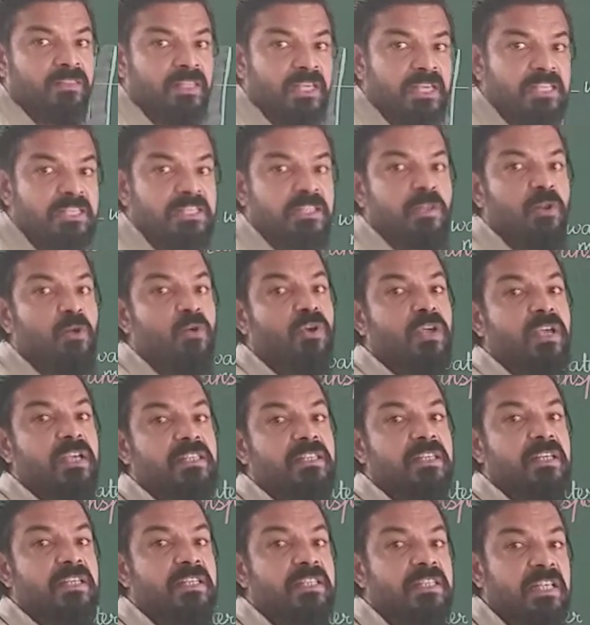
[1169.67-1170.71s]
This
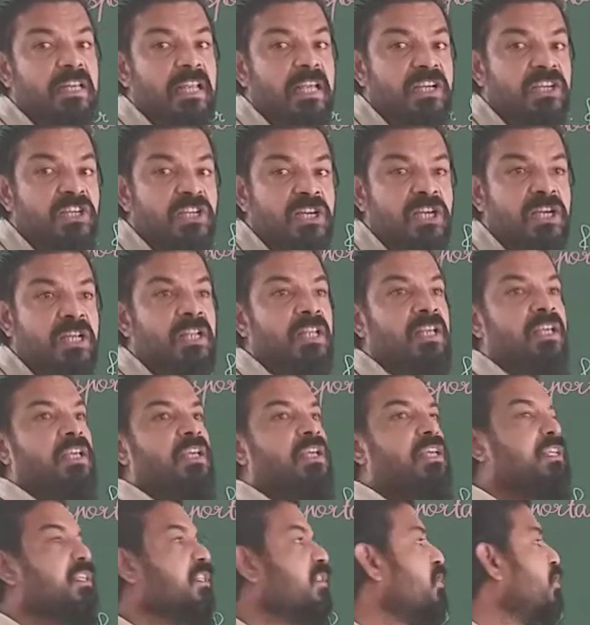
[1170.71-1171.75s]
location selection
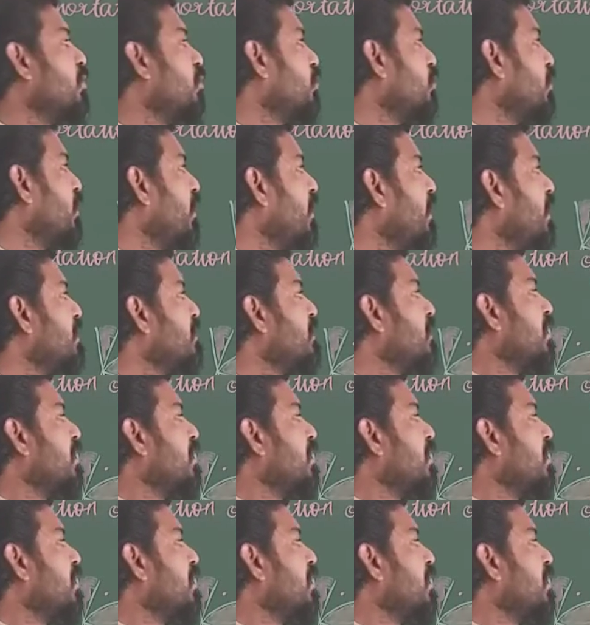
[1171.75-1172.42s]
is known as